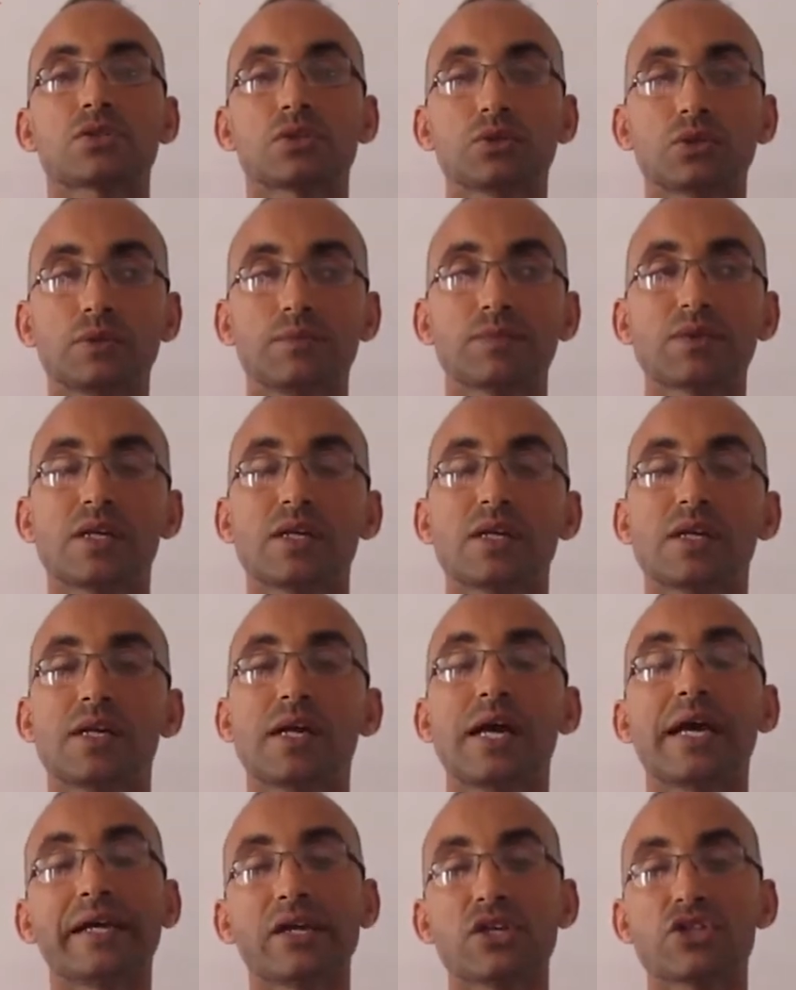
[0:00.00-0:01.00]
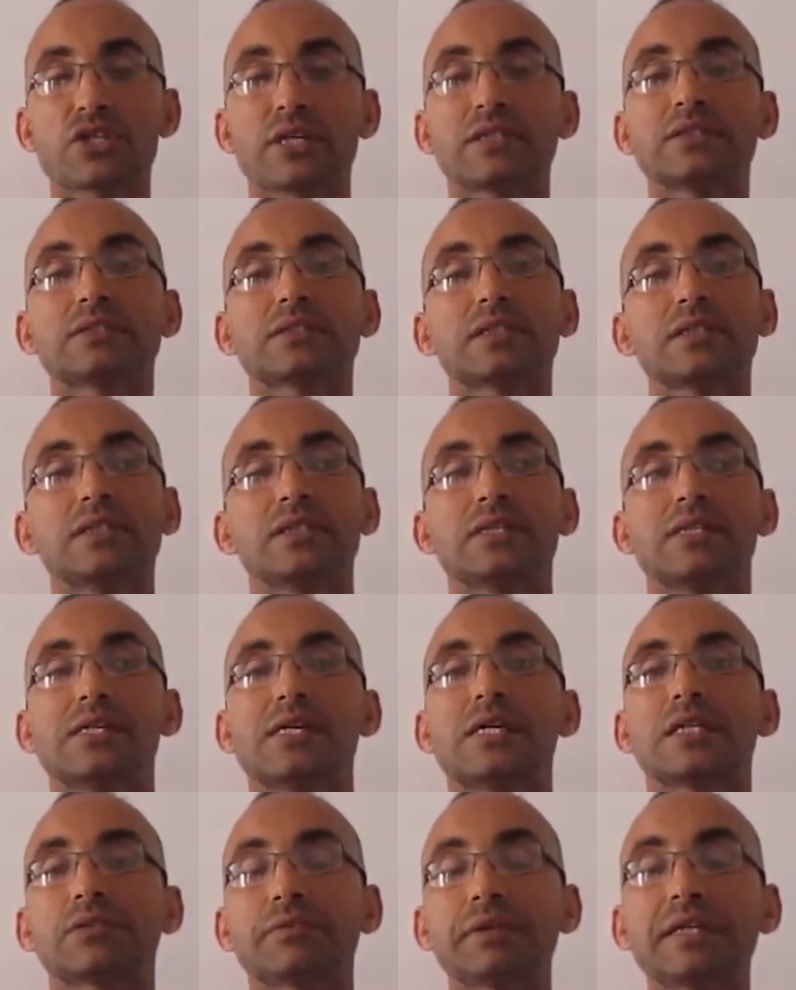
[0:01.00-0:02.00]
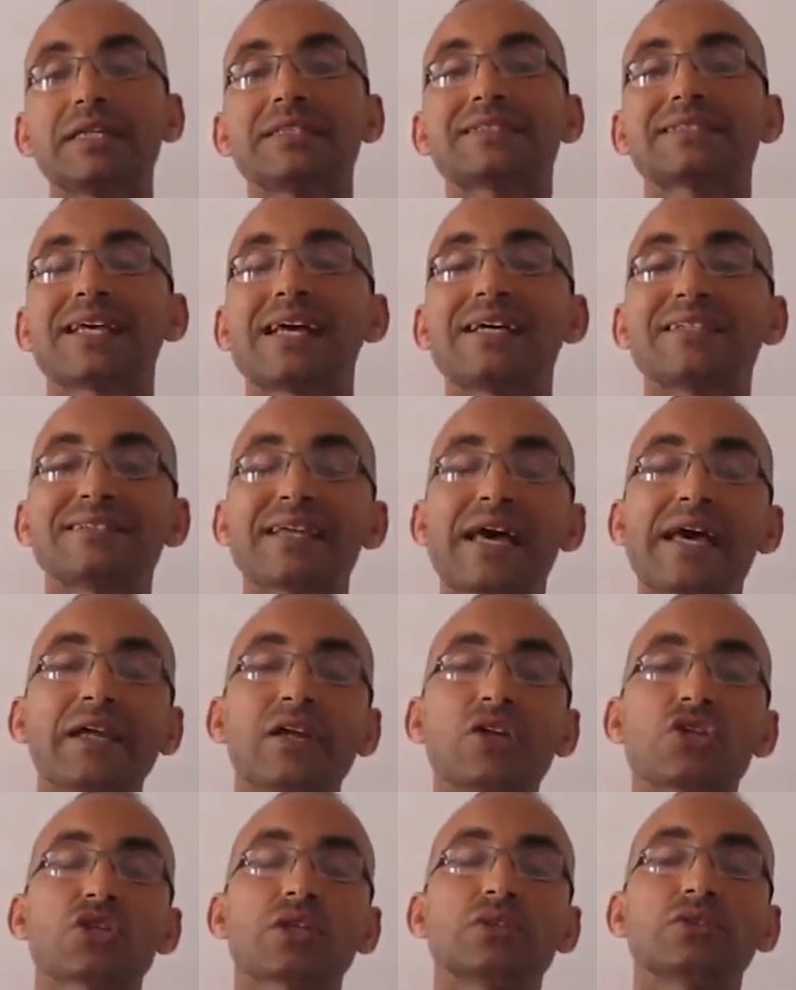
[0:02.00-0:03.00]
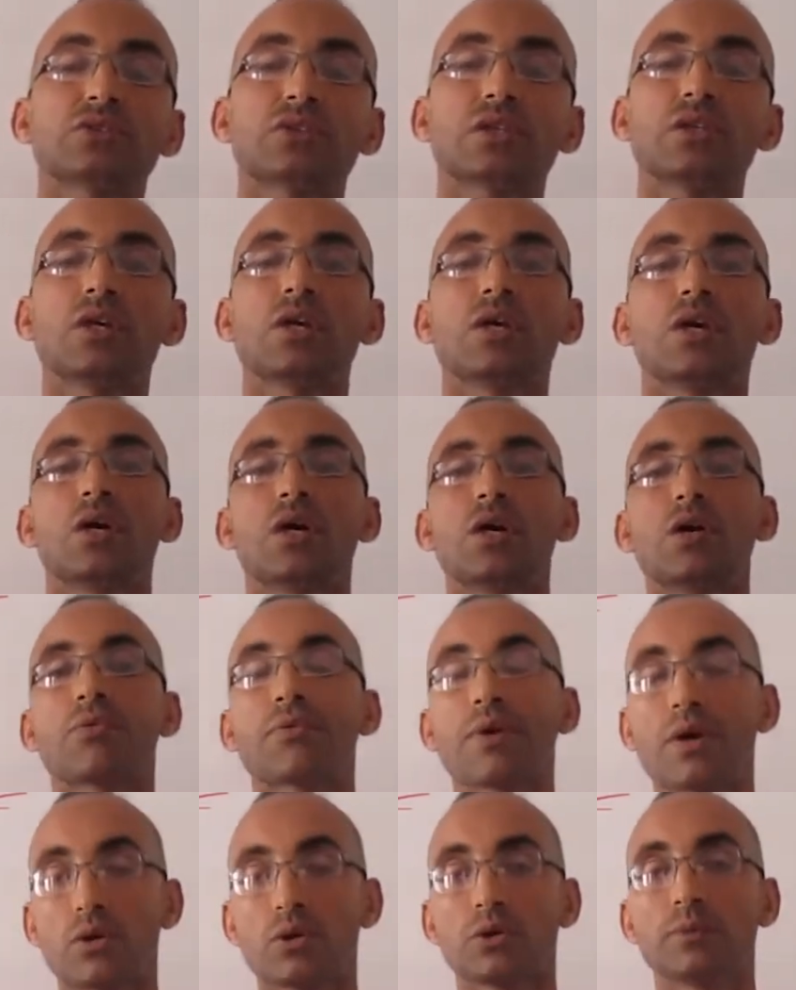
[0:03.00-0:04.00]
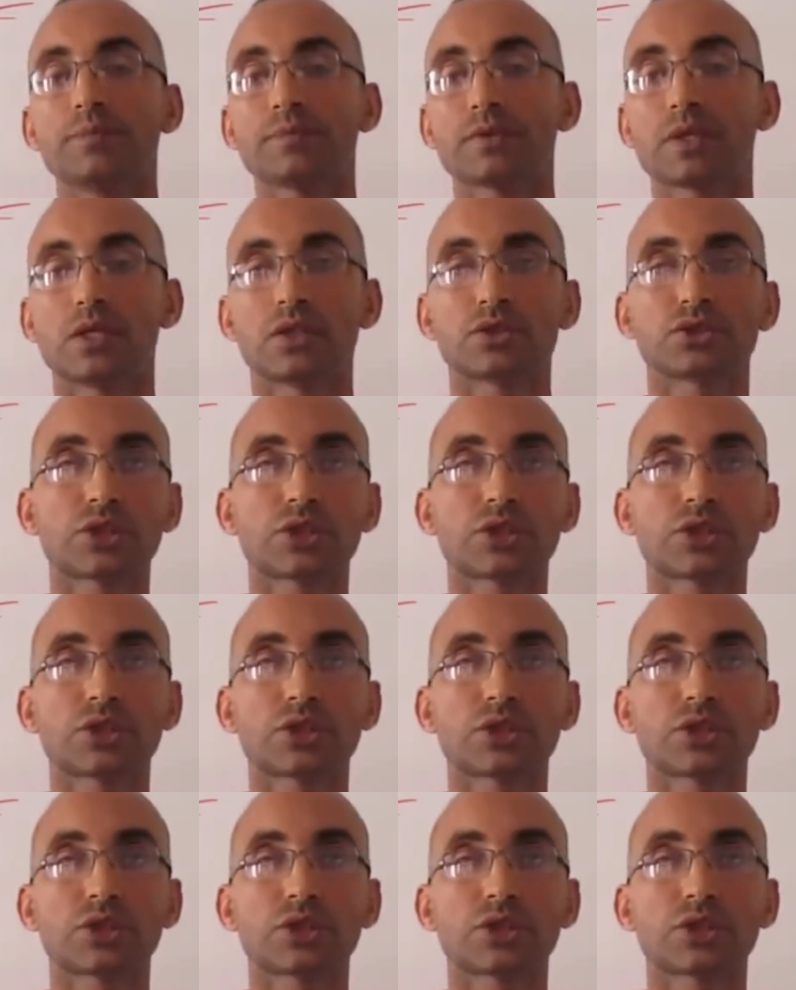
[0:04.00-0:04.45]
to ancient Greece and ancient Rome.